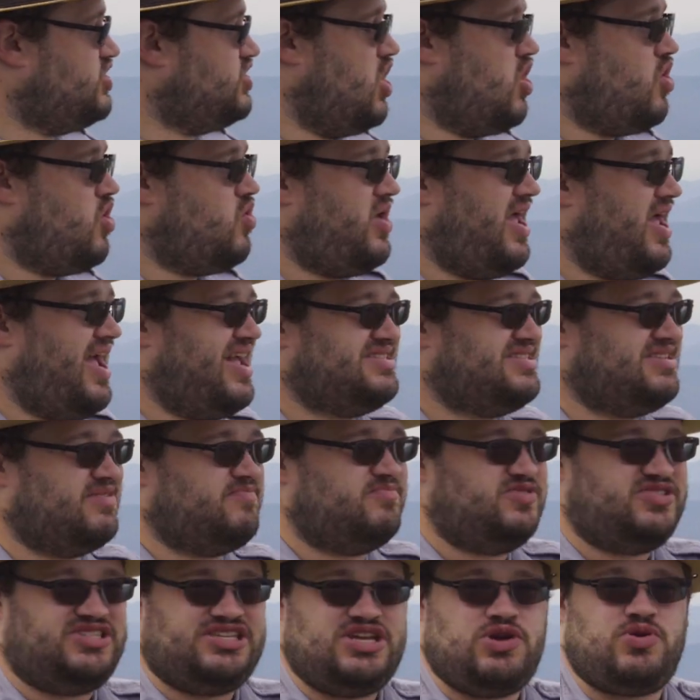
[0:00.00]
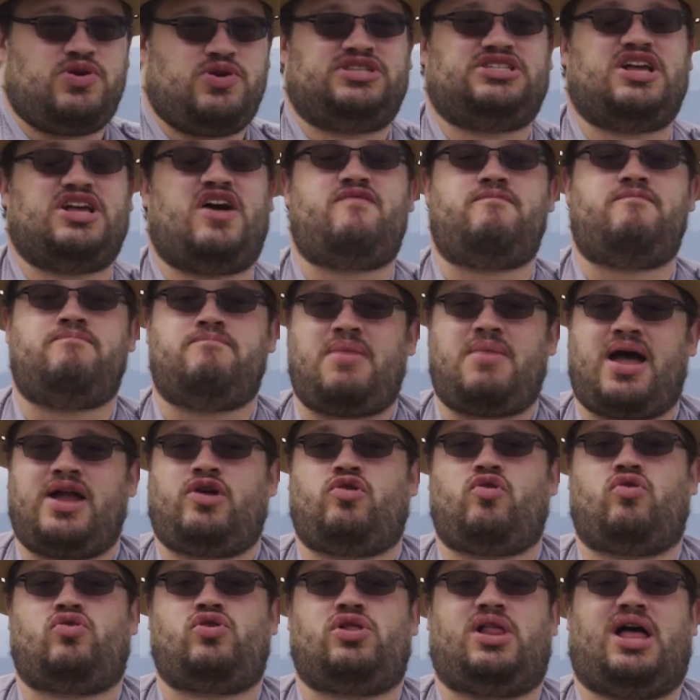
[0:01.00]
known as a series of
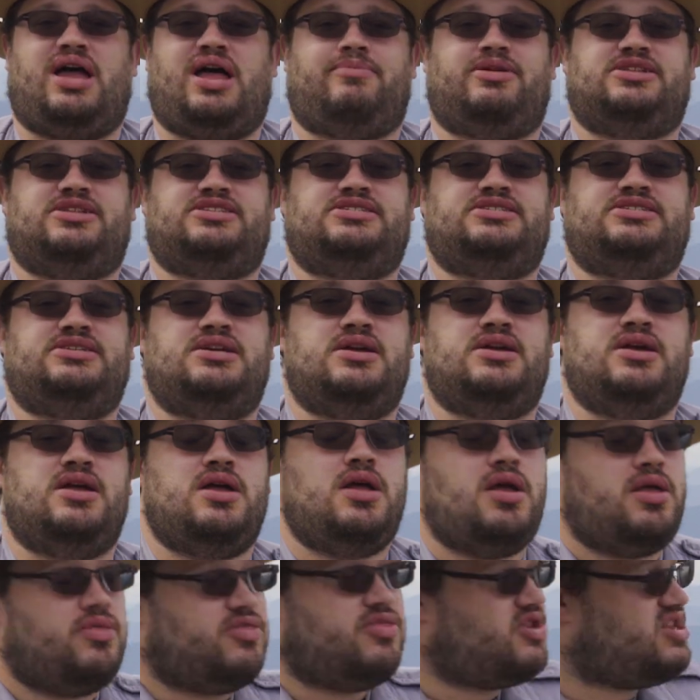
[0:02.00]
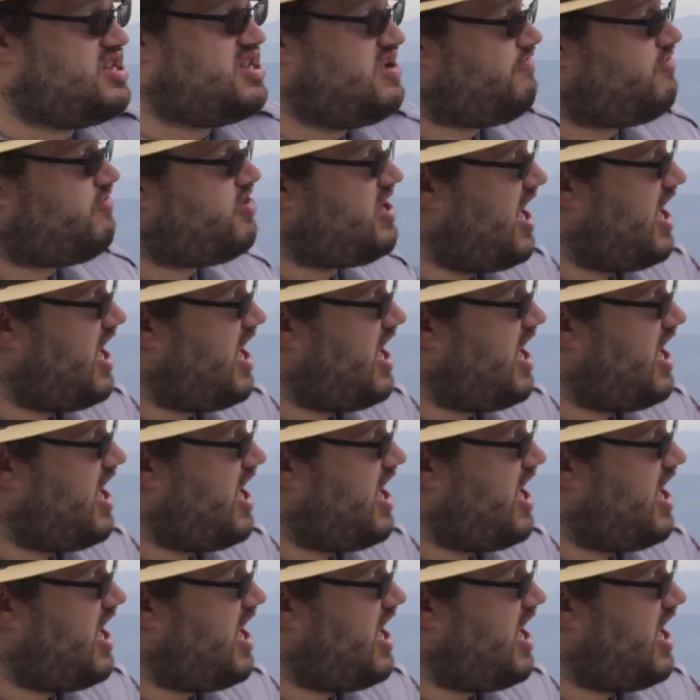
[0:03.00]
microclimates. The different